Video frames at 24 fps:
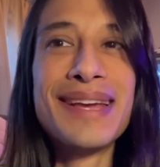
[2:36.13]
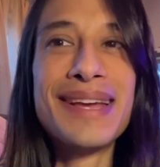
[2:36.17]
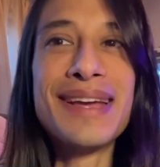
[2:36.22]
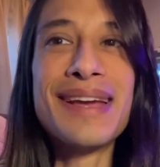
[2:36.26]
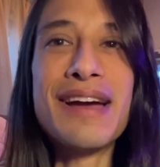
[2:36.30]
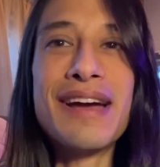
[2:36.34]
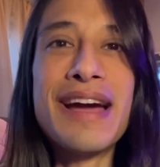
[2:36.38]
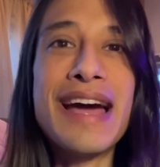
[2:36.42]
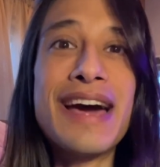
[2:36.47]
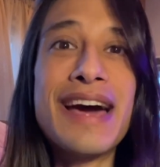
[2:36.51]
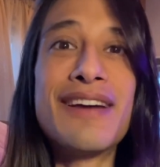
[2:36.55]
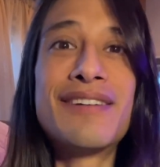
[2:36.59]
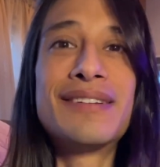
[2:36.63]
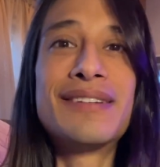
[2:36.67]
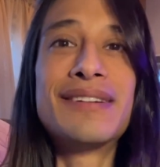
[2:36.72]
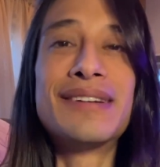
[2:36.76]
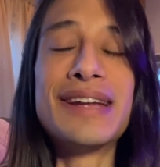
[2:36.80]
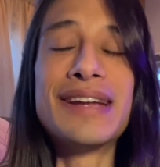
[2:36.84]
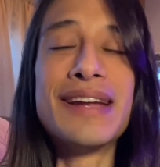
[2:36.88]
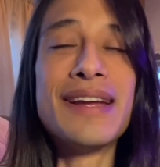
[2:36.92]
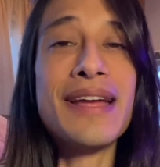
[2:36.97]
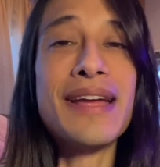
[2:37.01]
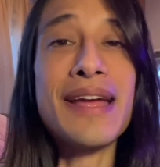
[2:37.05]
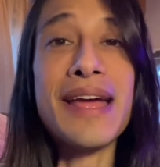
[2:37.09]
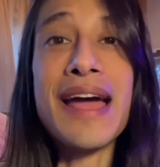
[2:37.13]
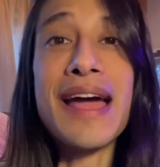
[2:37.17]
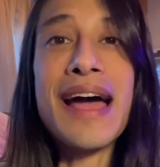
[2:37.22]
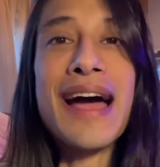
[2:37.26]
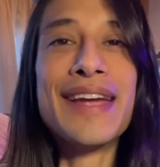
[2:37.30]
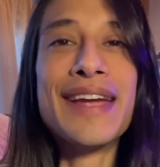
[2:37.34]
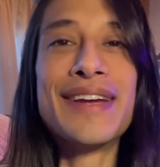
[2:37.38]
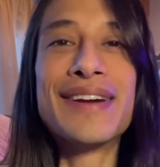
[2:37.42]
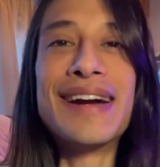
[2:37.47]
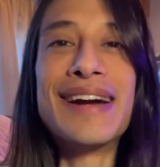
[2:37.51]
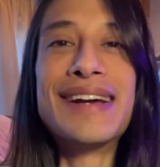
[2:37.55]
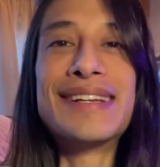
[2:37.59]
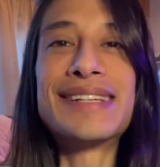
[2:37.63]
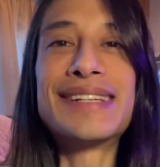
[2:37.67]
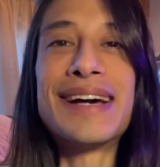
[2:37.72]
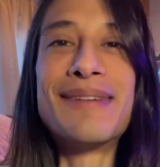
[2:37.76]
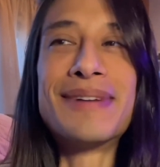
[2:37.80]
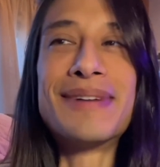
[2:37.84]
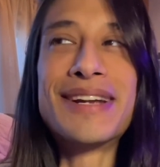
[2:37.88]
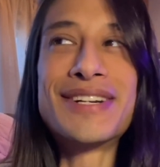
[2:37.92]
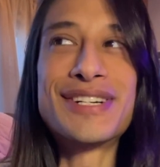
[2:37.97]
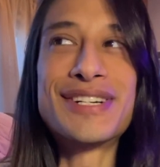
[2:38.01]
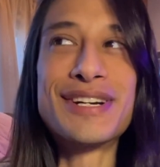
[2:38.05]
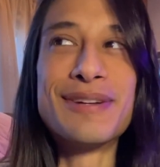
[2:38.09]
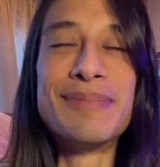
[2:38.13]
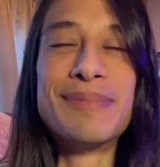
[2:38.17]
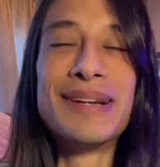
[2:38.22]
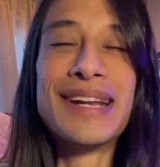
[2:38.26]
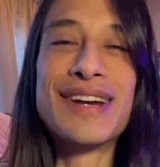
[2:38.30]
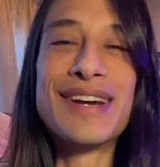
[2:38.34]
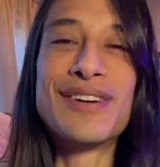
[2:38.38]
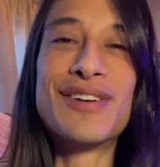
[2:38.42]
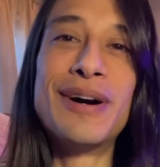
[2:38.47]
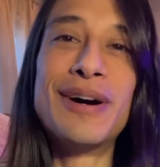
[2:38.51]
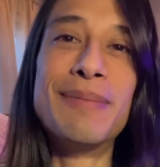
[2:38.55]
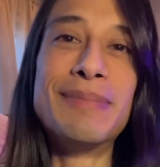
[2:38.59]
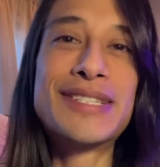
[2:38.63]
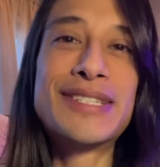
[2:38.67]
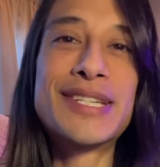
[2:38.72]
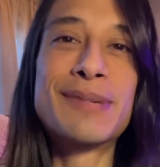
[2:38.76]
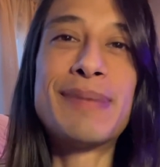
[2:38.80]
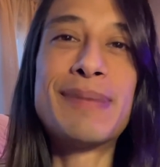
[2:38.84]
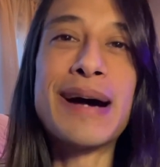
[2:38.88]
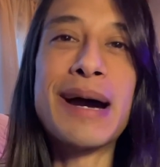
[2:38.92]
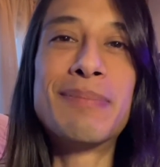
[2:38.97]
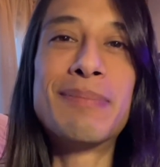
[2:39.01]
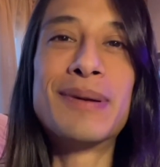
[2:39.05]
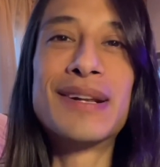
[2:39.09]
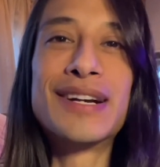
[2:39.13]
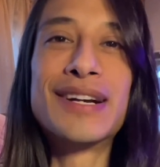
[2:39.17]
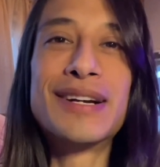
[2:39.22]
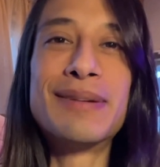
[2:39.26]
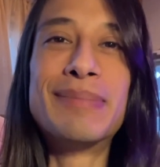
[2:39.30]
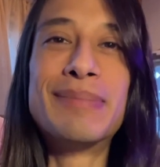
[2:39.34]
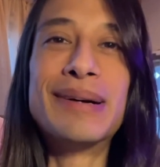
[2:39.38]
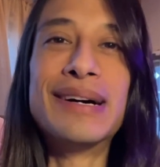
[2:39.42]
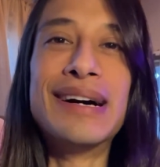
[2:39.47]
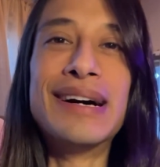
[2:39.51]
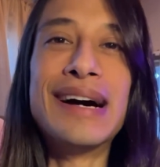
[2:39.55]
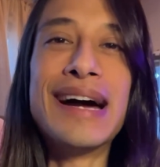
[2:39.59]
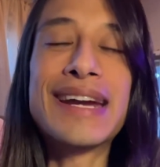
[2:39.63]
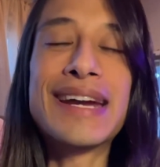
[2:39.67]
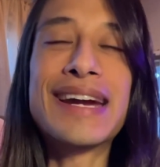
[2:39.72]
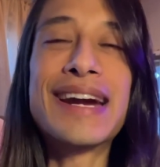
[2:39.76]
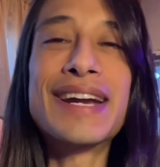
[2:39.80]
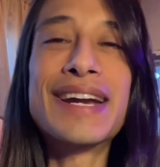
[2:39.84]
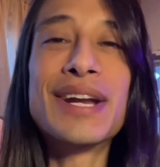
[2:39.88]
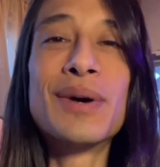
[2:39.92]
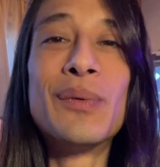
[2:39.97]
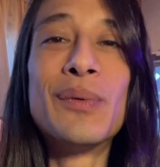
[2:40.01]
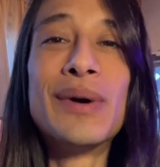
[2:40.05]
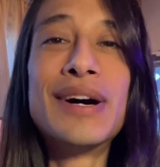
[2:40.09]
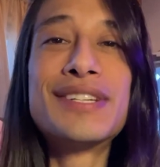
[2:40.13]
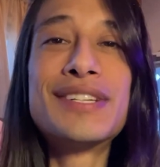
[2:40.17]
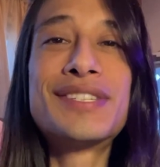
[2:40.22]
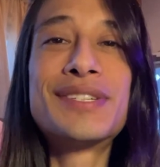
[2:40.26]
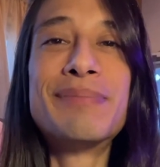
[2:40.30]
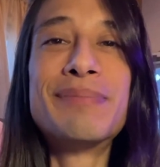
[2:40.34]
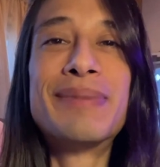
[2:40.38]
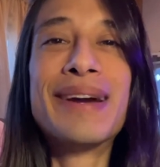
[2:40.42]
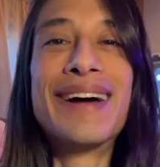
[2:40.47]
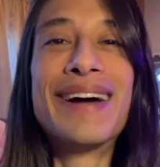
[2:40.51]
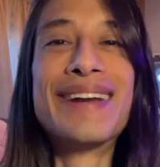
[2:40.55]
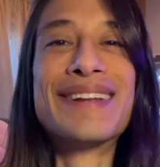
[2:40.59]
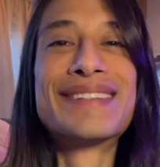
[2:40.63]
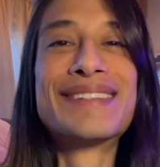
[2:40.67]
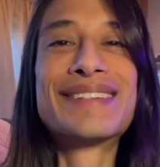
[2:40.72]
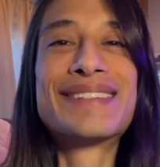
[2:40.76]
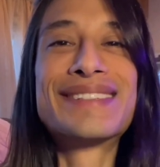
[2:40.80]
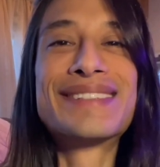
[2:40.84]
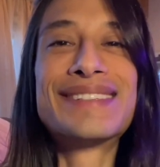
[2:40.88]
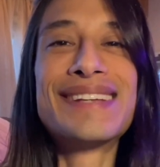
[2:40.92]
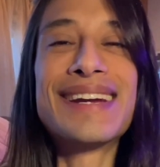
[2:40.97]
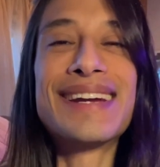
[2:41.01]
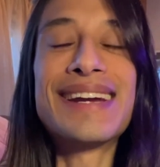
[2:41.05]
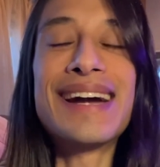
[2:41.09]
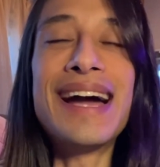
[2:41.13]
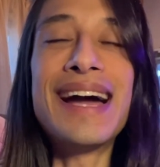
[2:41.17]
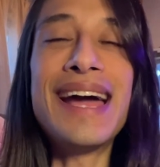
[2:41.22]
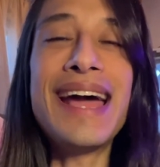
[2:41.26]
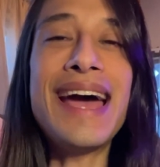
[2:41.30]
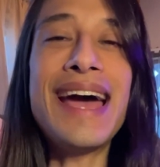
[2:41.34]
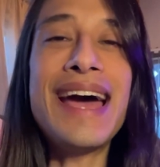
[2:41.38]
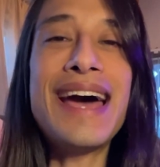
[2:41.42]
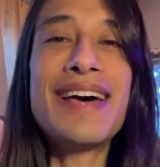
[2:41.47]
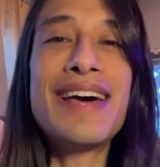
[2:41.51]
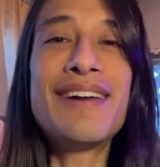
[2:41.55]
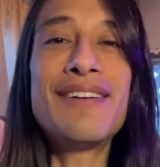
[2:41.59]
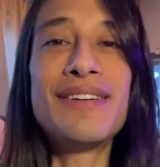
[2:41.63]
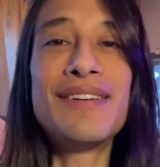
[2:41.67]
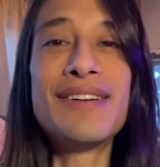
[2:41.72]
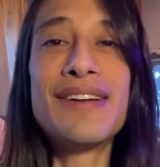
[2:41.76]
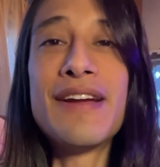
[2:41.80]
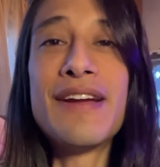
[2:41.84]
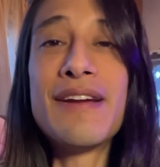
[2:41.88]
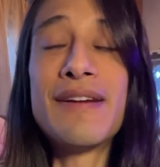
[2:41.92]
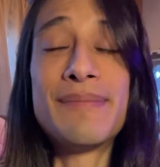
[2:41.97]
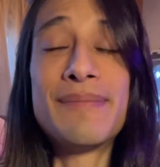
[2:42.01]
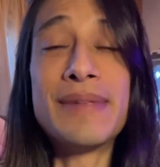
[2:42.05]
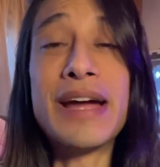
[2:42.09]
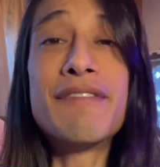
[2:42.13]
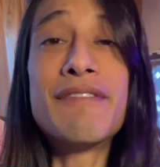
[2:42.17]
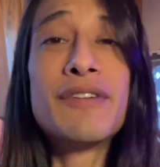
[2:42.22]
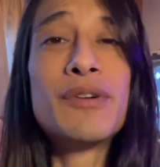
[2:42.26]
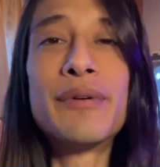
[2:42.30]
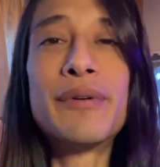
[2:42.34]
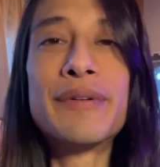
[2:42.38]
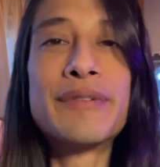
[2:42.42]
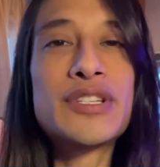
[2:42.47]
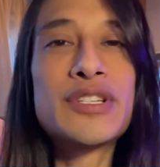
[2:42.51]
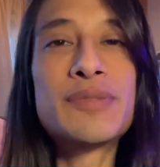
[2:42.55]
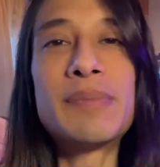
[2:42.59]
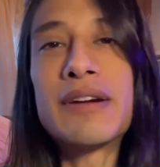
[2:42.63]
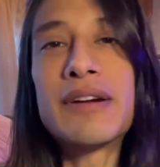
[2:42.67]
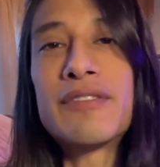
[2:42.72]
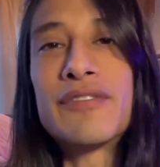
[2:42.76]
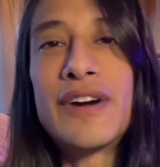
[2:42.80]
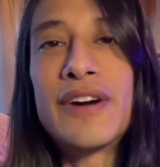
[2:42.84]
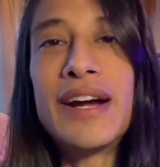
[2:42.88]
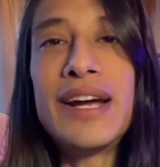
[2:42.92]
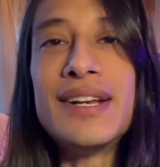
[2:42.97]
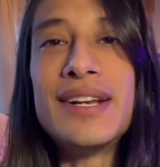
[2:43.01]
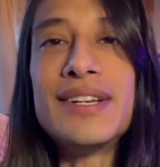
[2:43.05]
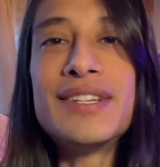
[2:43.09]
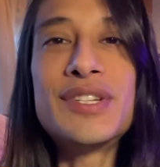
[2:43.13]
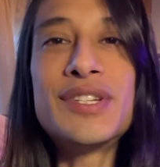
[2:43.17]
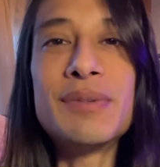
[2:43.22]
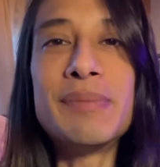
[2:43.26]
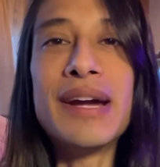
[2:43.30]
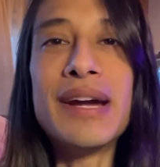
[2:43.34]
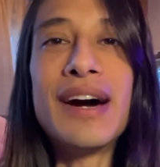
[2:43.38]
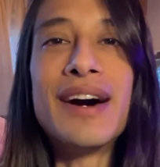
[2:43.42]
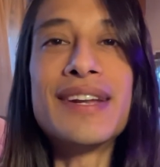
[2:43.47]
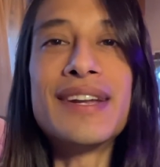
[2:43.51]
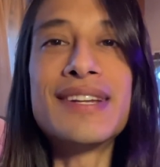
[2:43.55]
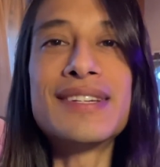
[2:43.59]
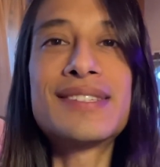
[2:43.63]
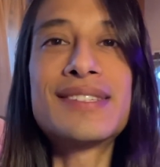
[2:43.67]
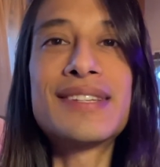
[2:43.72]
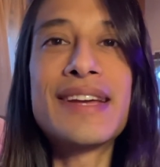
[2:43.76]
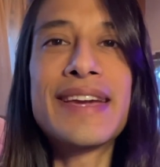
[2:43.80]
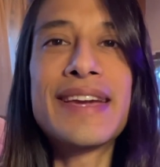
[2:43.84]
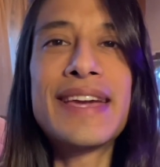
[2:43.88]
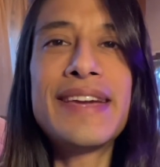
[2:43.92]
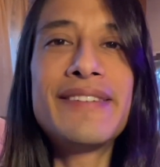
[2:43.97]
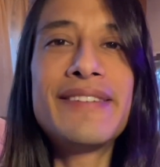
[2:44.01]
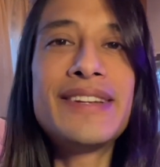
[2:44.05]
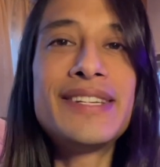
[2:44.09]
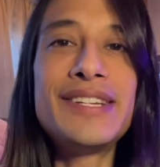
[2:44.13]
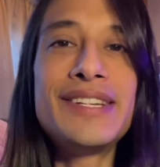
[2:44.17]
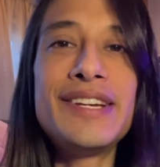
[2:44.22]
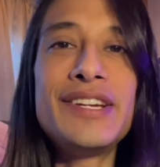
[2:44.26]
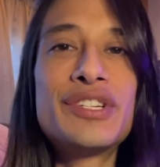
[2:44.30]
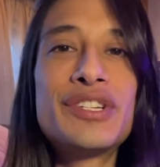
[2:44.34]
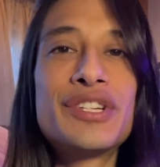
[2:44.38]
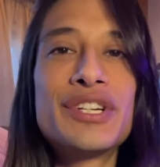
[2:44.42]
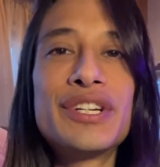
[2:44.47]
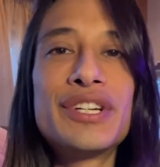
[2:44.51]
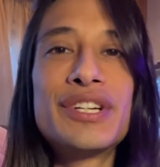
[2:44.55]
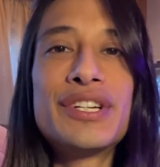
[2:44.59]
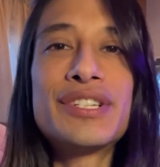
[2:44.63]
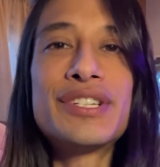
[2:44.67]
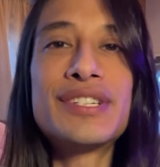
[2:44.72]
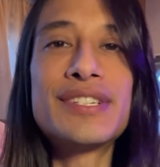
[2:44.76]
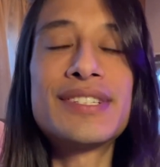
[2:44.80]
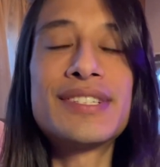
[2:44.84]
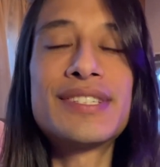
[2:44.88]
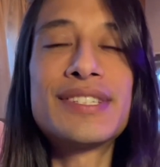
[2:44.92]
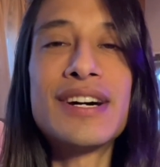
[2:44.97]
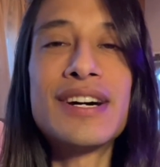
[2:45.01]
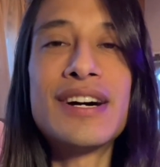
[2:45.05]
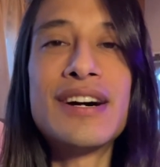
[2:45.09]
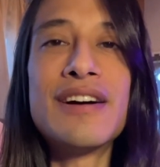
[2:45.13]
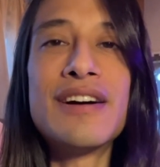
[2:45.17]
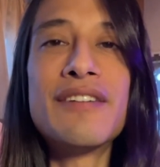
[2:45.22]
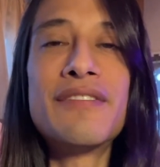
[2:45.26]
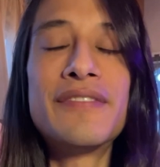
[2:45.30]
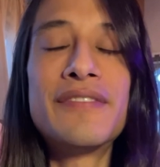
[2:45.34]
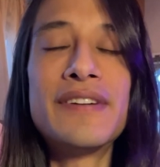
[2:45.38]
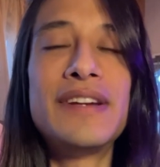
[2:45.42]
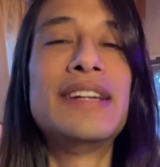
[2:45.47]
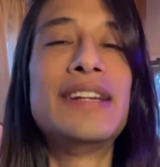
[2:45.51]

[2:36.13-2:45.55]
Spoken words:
had, you guys, I'm not trying to be like, oh, I'm Mr. Popular, but I kind of was, to be honest, because like everyone was my friend, to be honest, like even teachers and stuff.